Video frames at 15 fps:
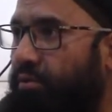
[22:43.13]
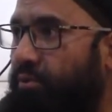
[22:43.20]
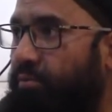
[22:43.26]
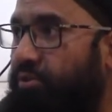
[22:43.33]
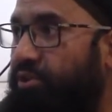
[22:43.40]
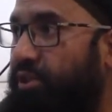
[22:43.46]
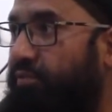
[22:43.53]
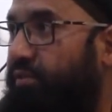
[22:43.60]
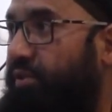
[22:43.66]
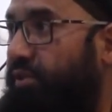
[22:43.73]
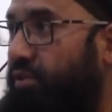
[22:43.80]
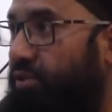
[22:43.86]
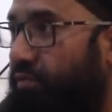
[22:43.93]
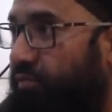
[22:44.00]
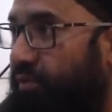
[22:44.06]
You must have
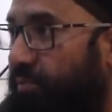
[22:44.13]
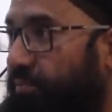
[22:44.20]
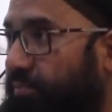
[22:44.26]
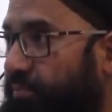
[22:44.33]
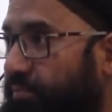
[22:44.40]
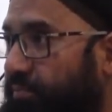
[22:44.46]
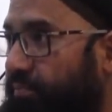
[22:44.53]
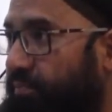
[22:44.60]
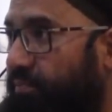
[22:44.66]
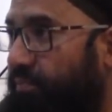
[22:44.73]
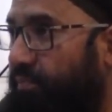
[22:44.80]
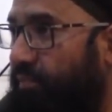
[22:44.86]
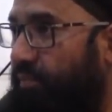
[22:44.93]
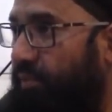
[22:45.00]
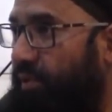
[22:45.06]
heard of him.
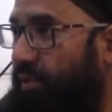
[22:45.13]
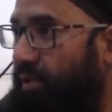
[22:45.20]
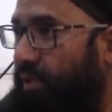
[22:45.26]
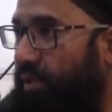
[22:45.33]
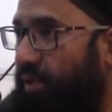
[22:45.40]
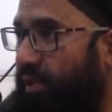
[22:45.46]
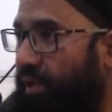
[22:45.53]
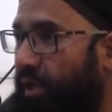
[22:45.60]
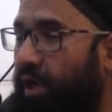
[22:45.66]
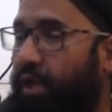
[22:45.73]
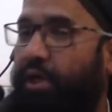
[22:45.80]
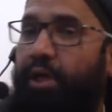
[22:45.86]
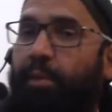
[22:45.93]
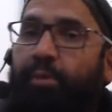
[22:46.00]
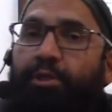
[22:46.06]

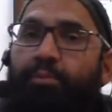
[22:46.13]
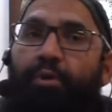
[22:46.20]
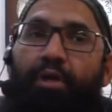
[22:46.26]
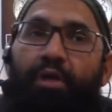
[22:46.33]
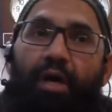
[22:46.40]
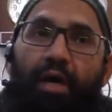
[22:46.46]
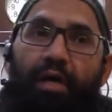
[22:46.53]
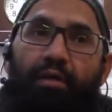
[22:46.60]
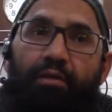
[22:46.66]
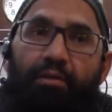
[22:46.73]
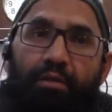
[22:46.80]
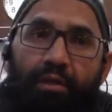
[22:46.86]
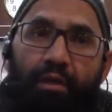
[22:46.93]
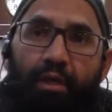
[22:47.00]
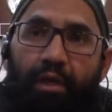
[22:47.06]
Hakim Ajmal Khan
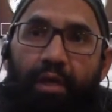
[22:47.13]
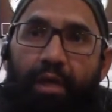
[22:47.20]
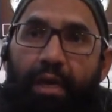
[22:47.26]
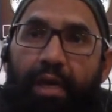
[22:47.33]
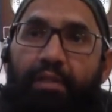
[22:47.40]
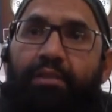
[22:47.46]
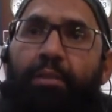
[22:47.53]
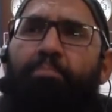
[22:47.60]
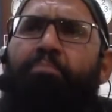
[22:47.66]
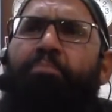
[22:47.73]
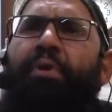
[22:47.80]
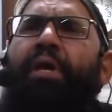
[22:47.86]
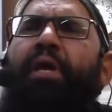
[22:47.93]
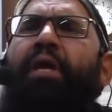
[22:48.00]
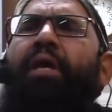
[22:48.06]
is a
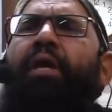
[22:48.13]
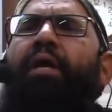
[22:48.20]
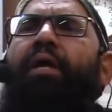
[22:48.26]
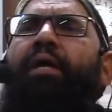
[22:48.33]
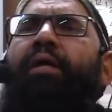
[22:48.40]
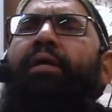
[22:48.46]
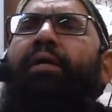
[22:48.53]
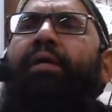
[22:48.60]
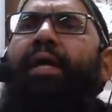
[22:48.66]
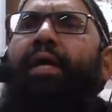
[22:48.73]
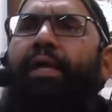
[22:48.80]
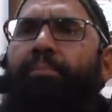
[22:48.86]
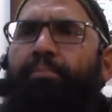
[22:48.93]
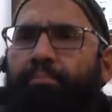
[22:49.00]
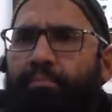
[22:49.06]
big
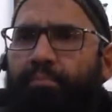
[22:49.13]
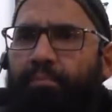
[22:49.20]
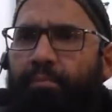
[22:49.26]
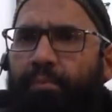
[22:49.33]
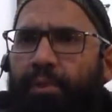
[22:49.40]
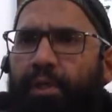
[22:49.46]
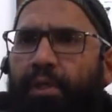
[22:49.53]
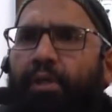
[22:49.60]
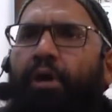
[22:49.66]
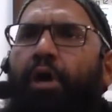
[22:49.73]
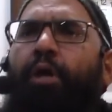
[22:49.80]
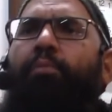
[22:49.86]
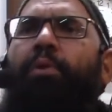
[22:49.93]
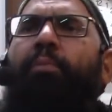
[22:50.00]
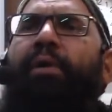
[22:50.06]
name in
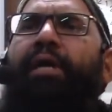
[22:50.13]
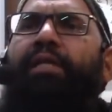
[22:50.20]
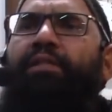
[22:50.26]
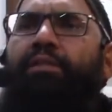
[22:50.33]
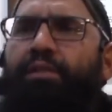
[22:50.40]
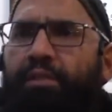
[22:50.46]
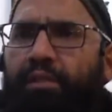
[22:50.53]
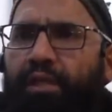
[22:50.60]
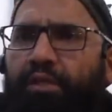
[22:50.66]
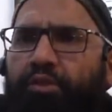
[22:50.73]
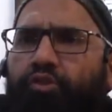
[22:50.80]
herbal medicine in